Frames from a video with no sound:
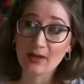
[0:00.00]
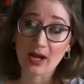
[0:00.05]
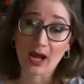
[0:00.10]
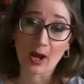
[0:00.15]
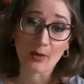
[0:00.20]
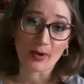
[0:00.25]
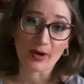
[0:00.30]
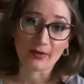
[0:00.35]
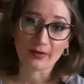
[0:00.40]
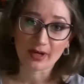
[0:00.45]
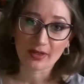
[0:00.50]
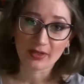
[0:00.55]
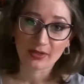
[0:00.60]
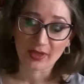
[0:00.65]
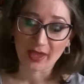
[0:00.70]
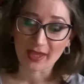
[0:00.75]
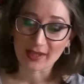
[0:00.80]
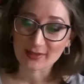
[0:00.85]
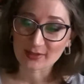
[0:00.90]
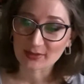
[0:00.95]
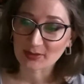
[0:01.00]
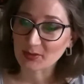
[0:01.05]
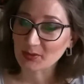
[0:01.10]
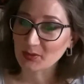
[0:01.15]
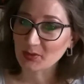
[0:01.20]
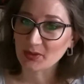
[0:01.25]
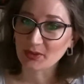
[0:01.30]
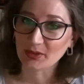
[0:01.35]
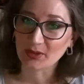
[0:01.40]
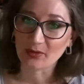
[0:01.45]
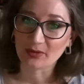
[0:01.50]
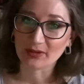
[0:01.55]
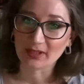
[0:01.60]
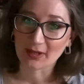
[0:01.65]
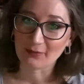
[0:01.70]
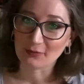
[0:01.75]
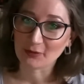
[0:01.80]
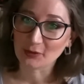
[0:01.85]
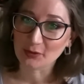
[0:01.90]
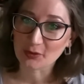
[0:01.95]
However, thanks to the
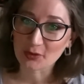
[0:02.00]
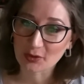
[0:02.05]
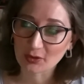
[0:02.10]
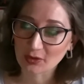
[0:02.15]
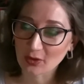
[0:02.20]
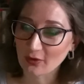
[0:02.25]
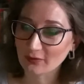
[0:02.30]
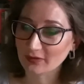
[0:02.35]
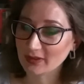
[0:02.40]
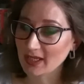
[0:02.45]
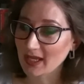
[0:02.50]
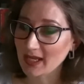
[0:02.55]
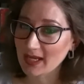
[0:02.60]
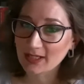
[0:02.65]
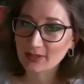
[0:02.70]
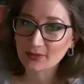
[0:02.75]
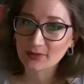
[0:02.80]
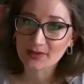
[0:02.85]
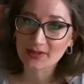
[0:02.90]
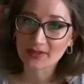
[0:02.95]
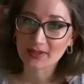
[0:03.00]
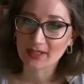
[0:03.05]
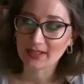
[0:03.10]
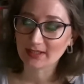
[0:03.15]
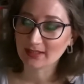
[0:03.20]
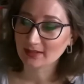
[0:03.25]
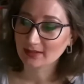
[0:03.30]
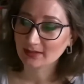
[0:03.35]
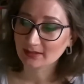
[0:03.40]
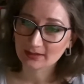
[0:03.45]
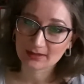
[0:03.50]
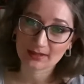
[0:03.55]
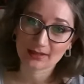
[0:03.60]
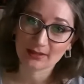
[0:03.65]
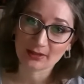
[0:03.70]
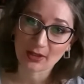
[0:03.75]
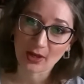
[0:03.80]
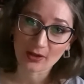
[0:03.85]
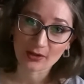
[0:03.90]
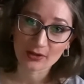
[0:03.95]
evolution of the industry and the
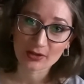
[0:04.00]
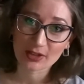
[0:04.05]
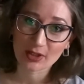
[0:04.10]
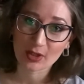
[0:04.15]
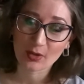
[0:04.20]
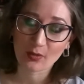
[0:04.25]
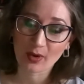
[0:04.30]
technology,